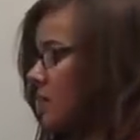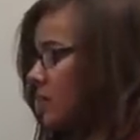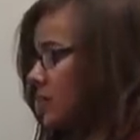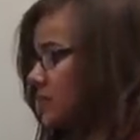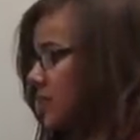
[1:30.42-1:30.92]

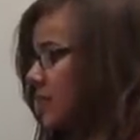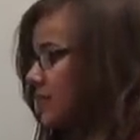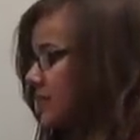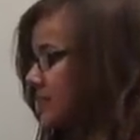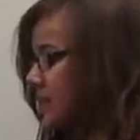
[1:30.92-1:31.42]
Works
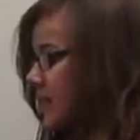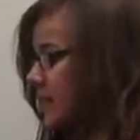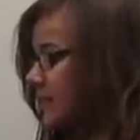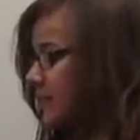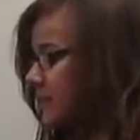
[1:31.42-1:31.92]
every
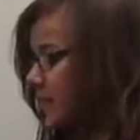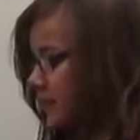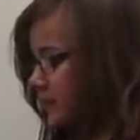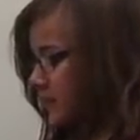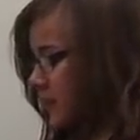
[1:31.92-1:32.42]
time,
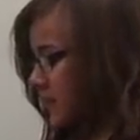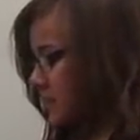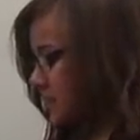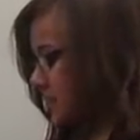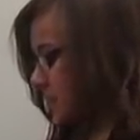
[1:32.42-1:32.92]
Mouse said.
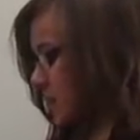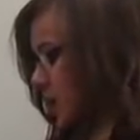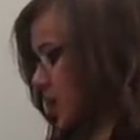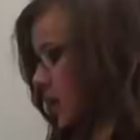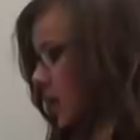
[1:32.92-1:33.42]

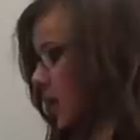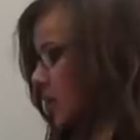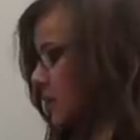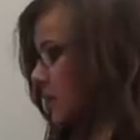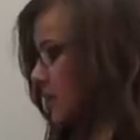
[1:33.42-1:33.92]

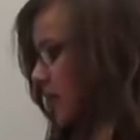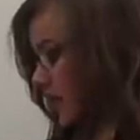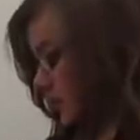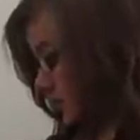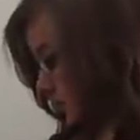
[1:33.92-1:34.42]
All the
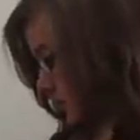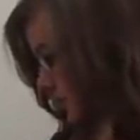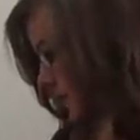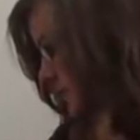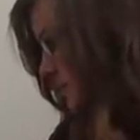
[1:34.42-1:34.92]
animals
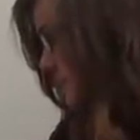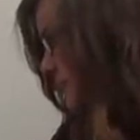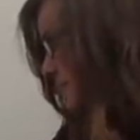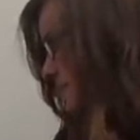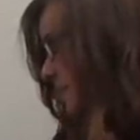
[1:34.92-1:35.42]
fell
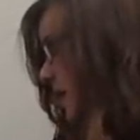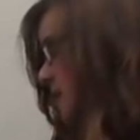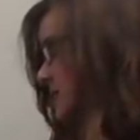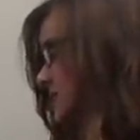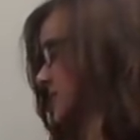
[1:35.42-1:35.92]

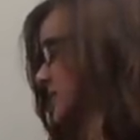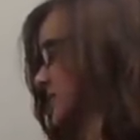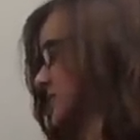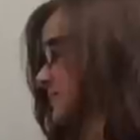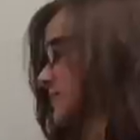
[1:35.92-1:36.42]
back to sleep,